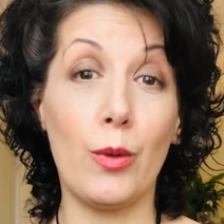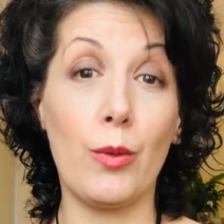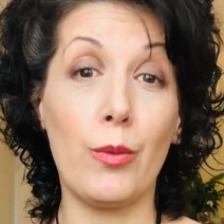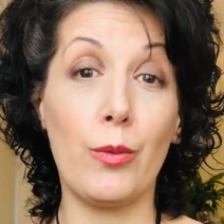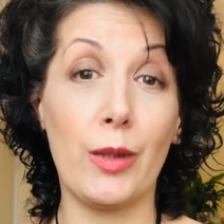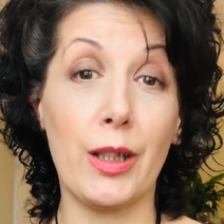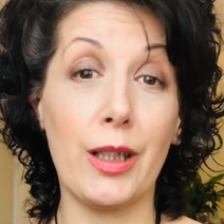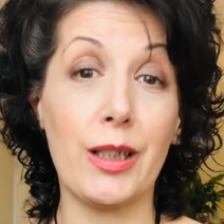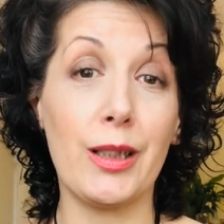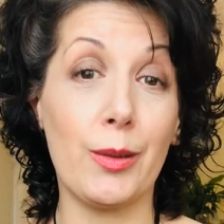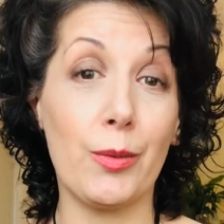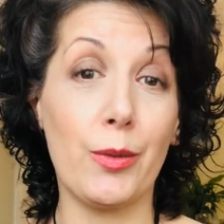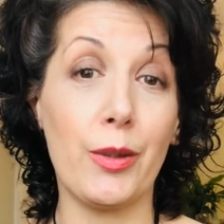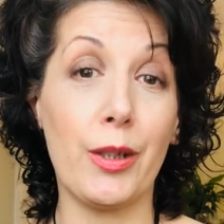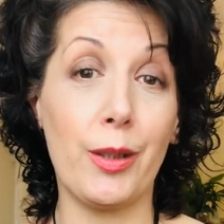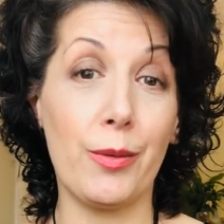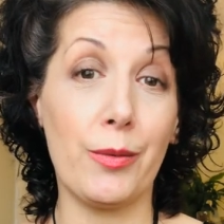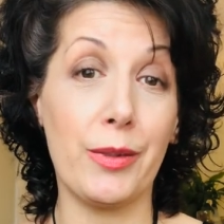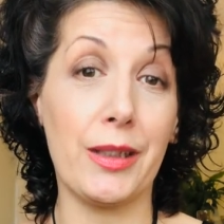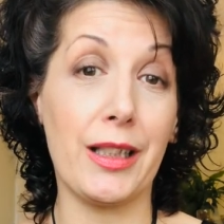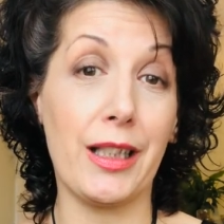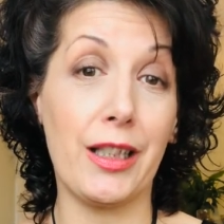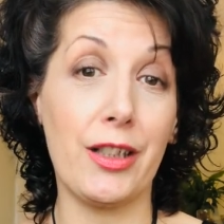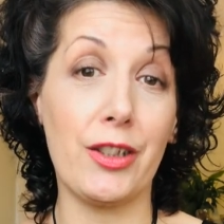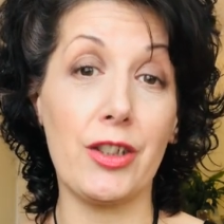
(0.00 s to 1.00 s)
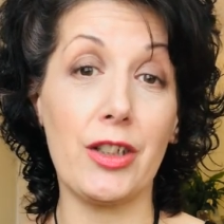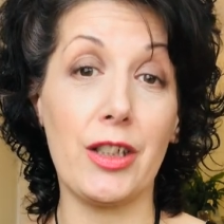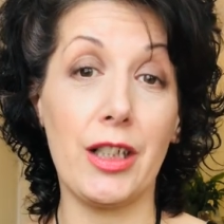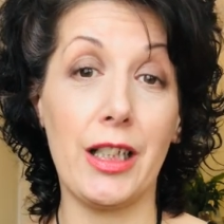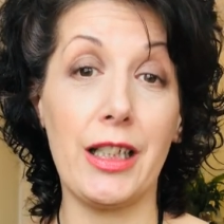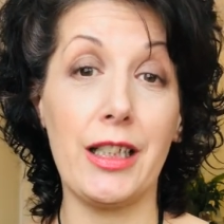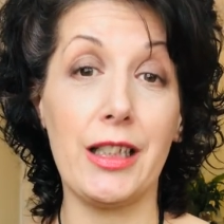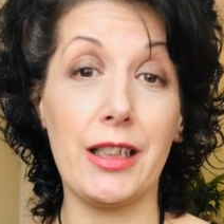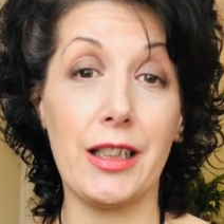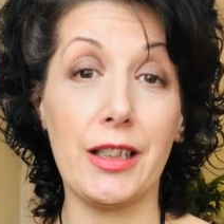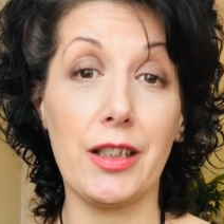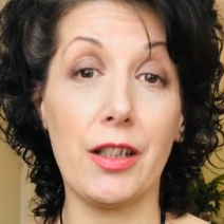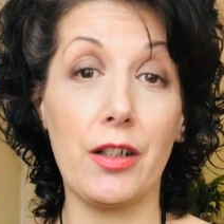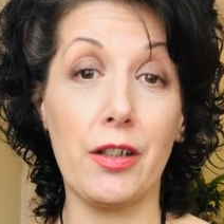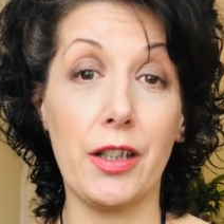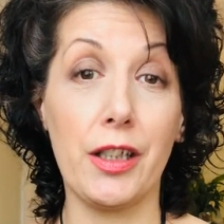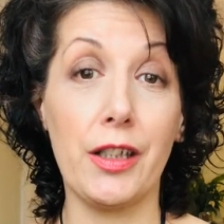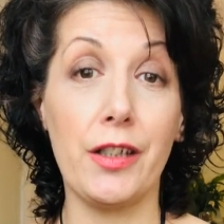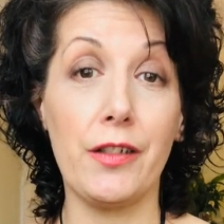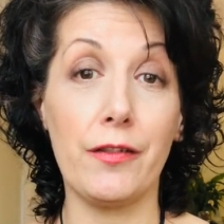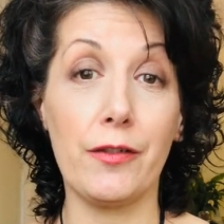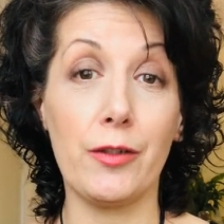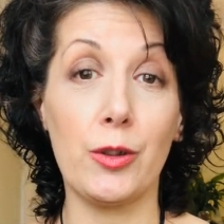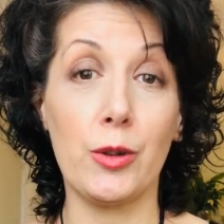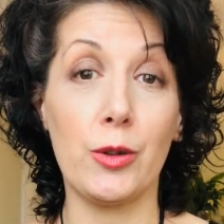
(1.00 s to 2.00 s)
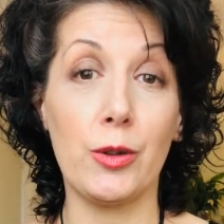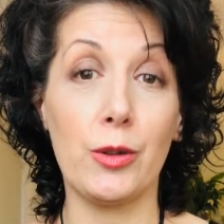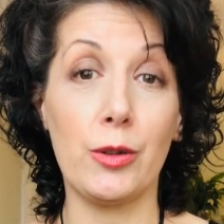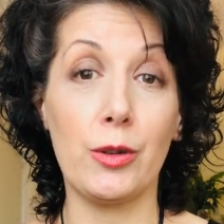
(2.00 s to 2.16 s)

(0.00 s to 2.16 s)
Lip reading: That's what it was actually designed for.